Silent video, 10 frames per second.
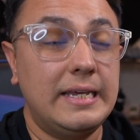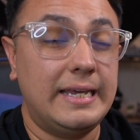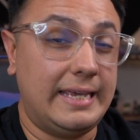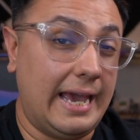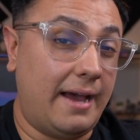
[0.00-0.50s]

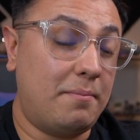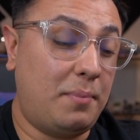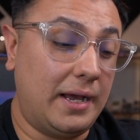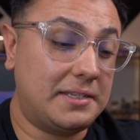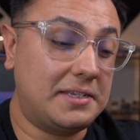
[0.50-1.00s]
Yeah,
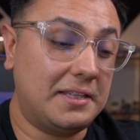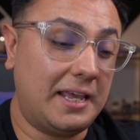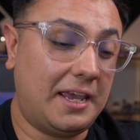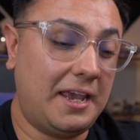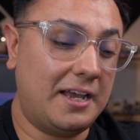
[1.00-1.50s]
but
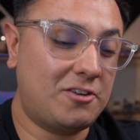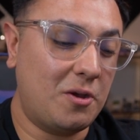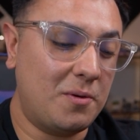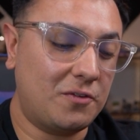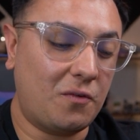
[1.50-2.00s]
thank you guys
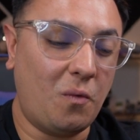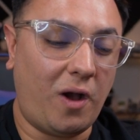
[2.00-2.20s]
so much for